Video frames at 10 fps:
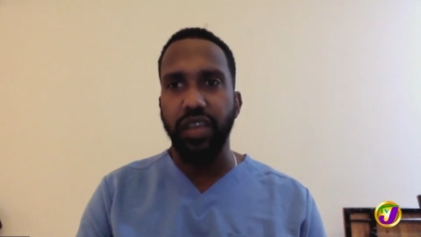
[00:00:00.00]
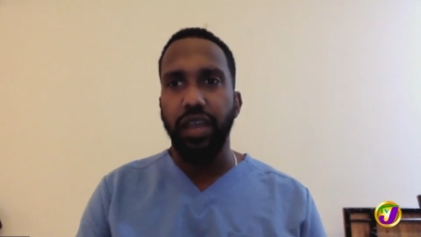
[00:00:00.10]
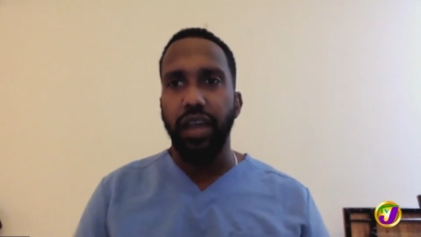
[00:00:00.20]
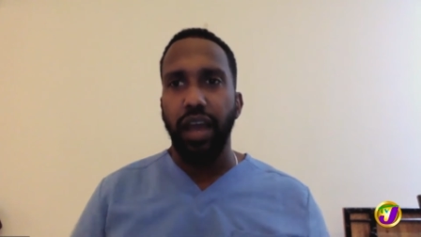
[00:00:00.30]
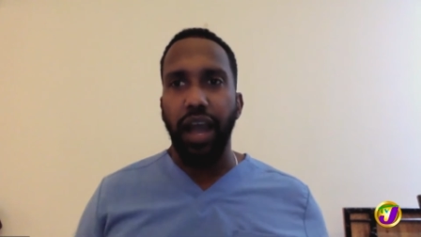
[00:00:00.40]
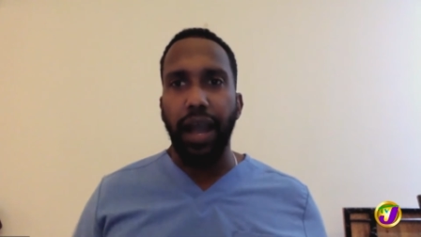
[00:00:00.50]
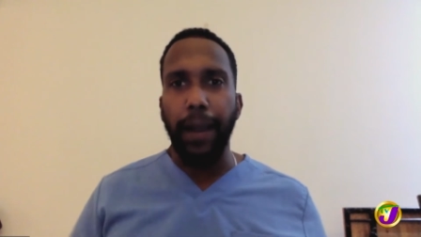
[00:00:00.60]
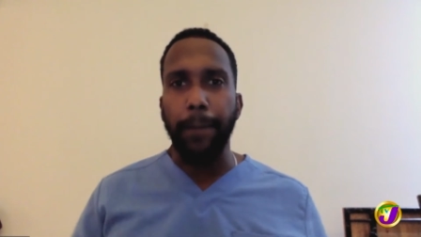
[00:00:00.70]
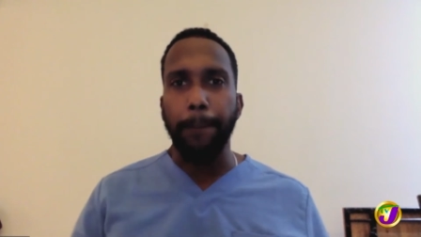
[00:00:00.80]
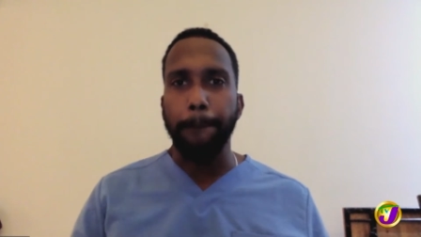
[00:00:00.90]

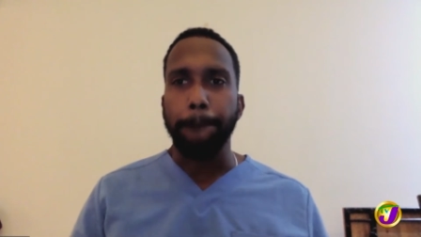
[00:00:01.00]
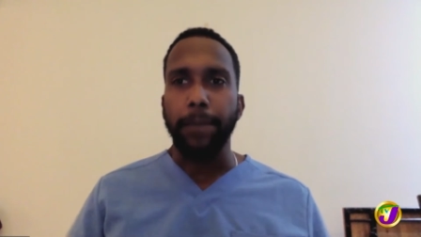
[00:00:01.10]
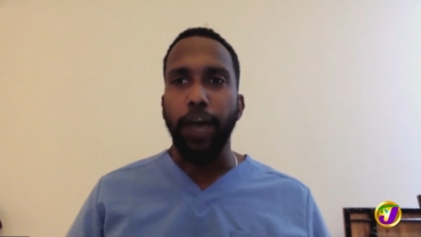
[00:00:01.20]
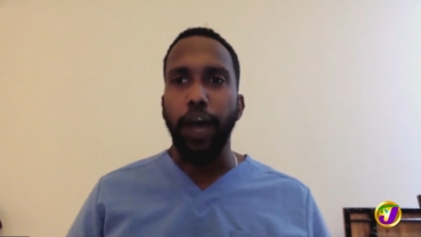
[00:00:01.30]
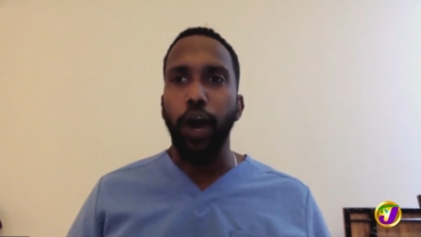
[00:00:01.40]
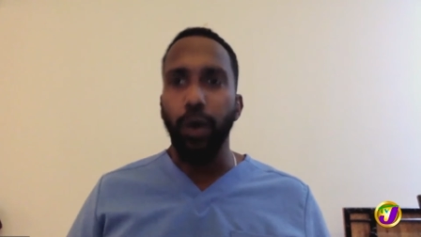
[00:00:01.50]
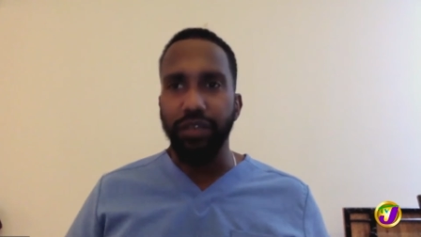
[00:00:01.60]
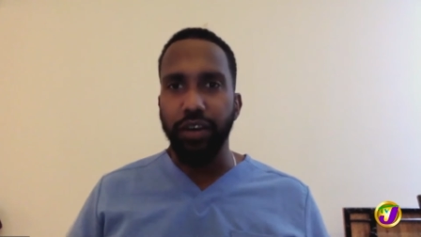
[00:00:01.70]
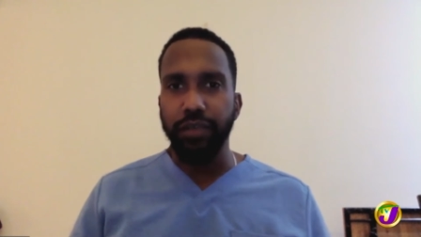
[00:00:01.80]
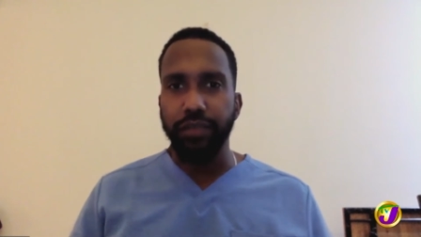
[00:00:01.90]
Um,
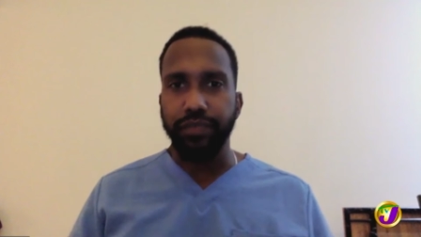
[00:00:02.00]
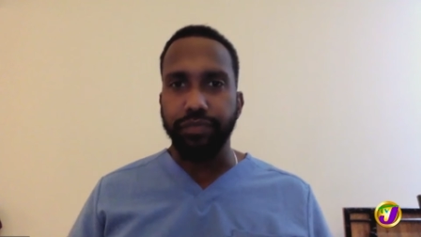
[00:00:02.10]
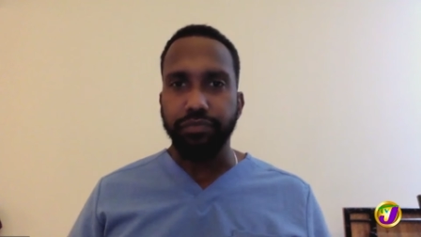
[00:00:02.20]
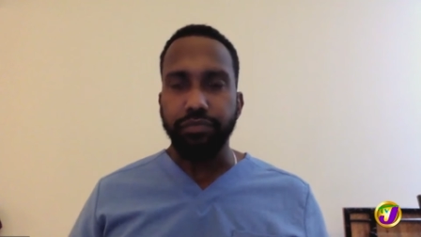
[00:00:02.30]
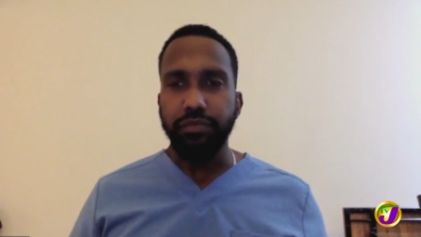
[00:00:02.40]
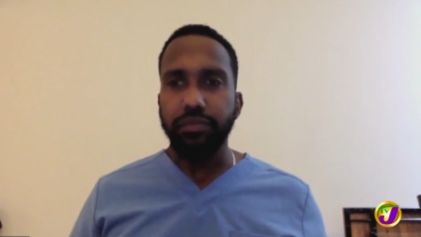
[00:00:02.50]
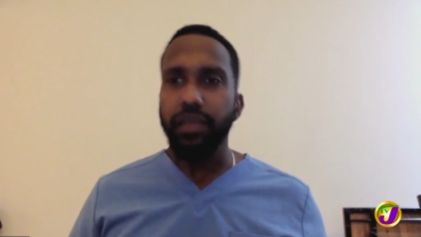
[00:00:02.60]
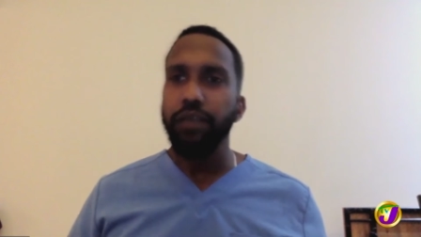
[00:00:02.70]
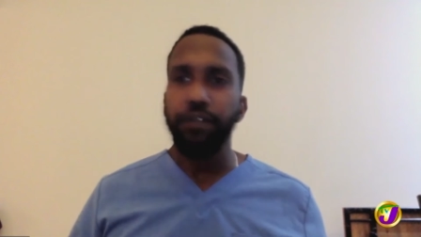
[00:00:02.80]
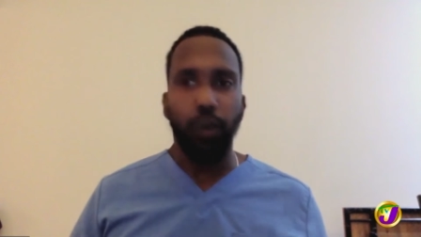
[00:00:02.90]
however,
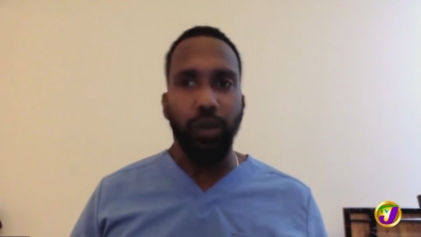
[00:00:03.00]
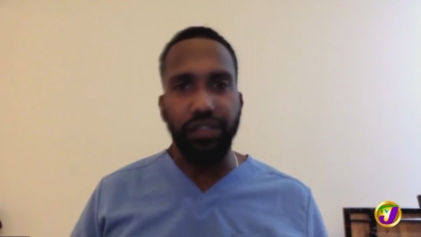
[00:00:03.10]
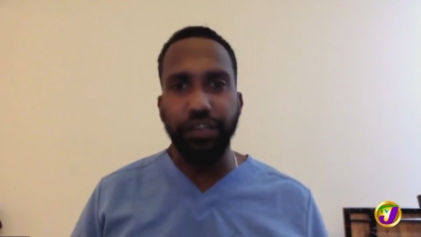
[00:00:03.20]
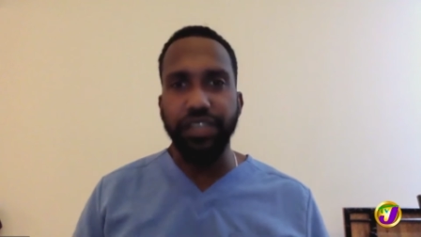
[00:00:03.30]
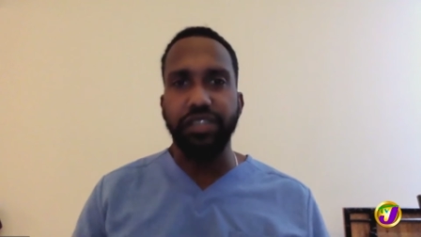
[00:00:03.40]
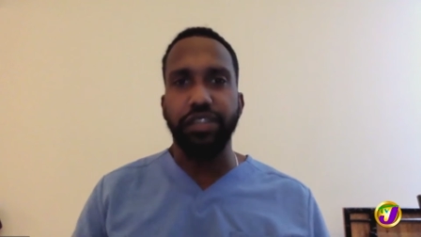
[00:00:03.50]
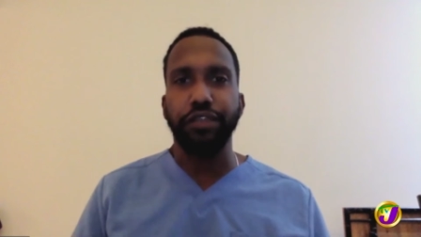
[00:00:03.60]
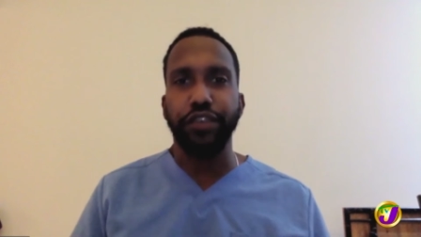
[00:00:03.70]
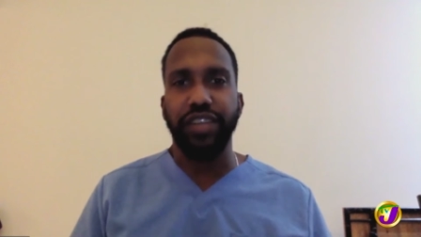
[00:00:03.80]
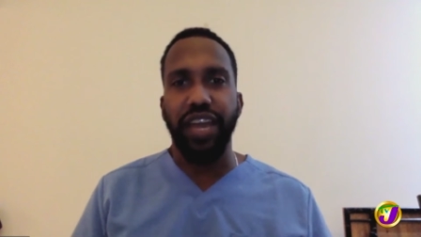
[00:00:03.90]
for whatever reason, if
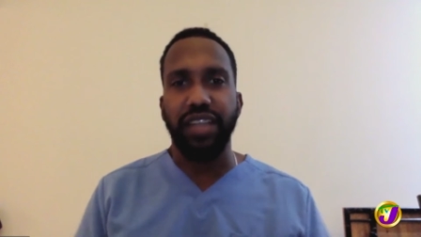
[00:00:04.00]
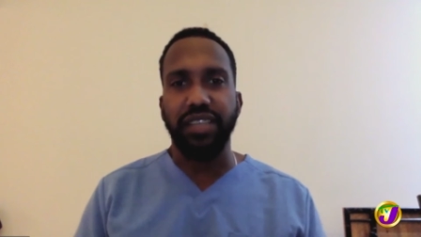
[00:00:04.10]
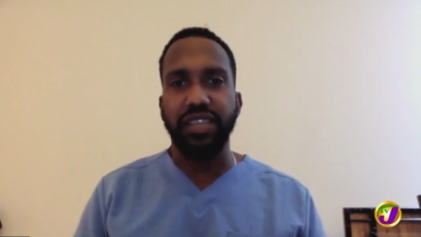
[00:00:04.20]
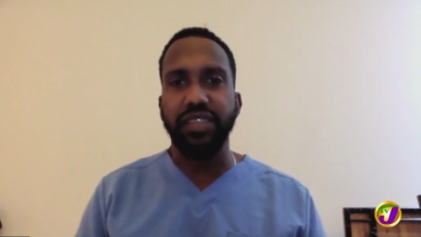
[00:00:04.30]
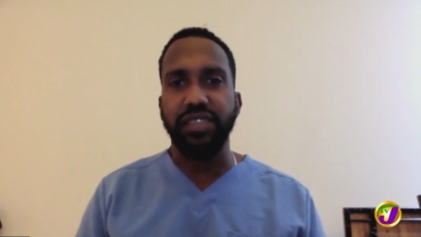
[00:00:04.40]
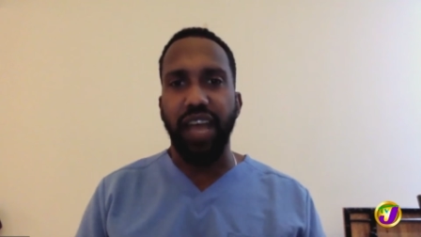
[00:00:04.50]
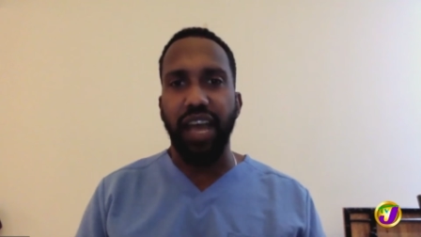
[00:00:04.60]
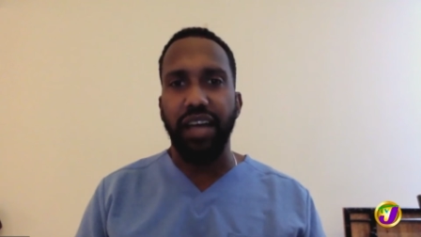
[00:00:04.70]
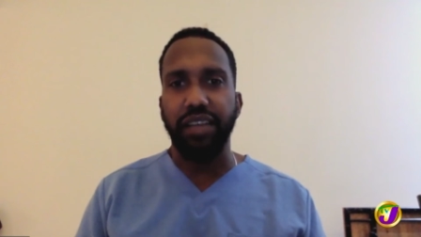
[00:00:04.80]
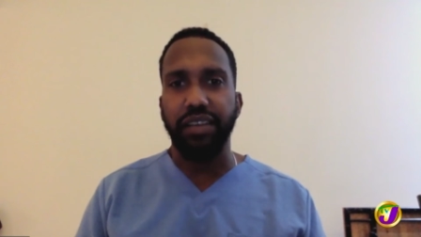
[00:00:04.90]
your diet is
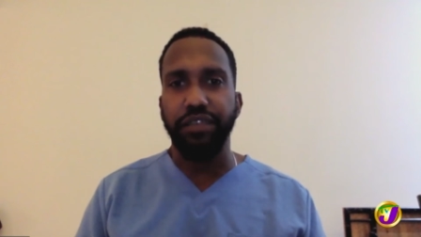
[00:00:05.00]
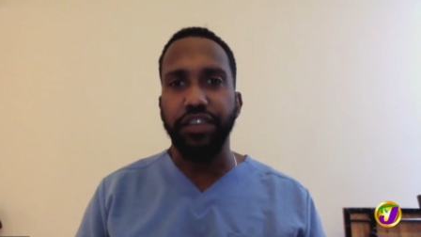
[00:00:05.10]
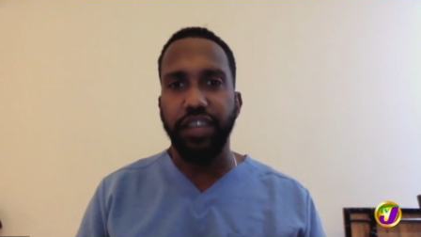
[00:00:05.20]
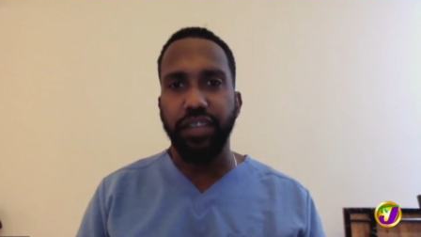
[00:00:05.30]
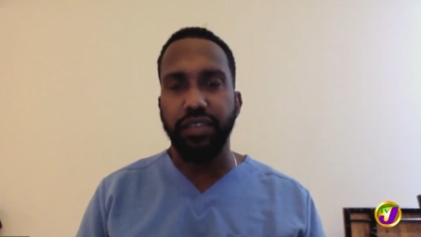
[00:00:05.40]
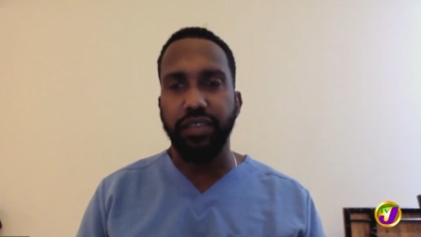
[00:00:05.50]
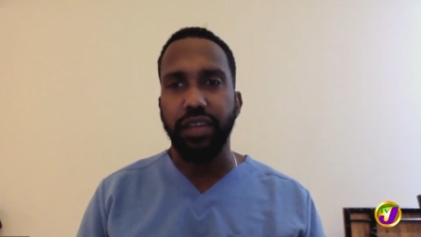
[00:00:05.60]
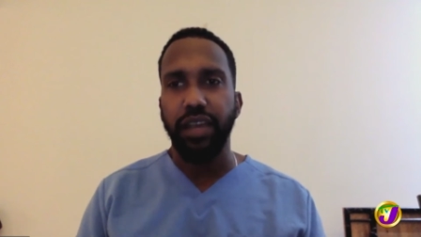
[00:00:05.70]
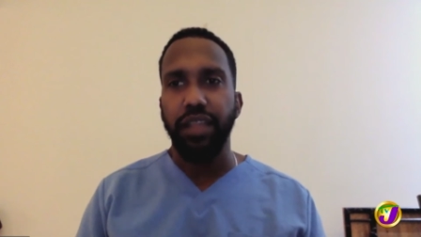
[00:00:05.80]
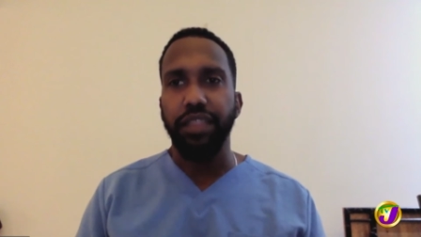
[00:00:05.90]
uh, deficient,
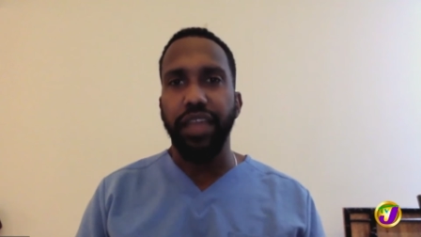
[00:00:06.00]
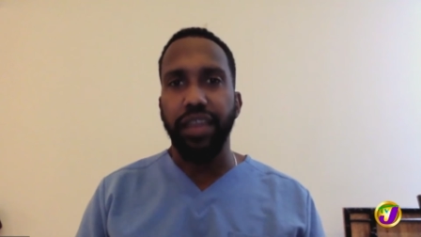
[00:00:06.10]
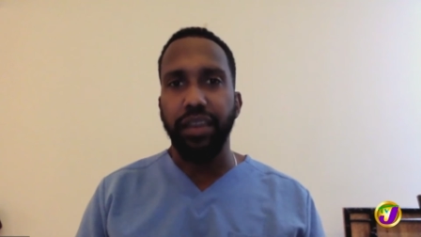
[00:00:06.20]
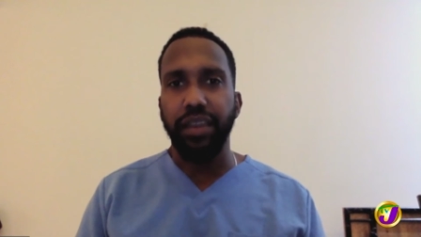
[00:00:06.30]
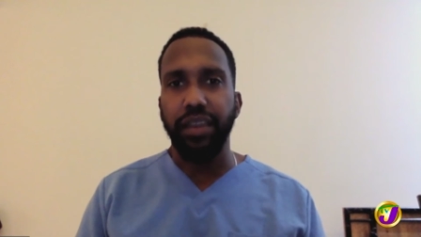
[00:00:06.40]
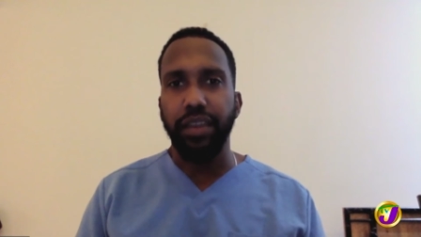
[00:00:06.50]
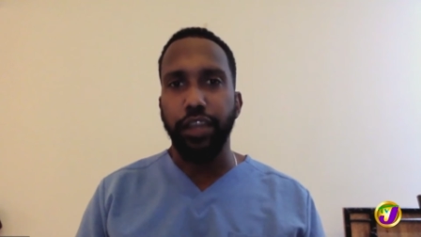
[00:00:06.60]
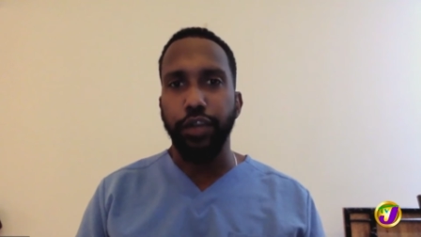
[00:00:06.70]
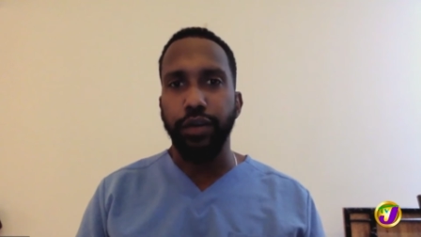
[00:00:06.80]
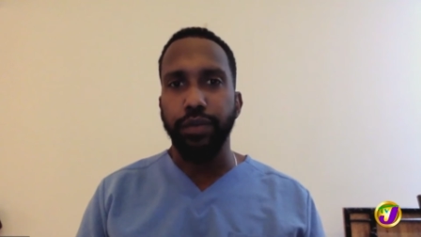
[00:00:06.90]
then you
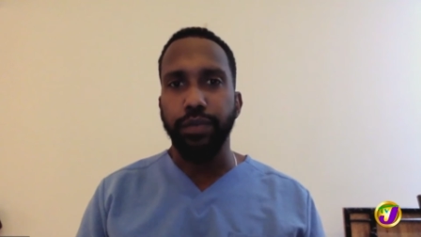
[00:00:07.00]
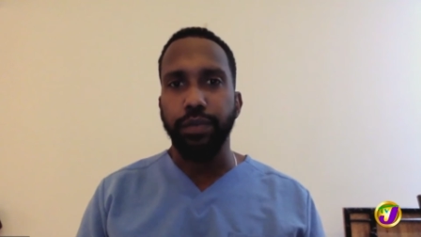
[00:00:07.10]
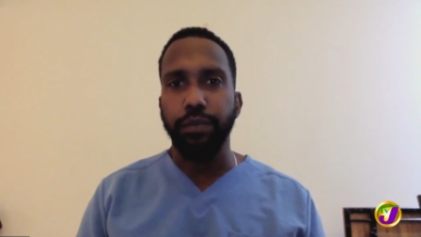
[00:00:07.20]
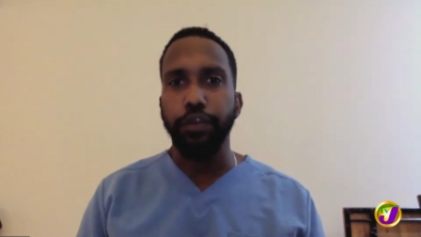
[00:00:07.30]
know you should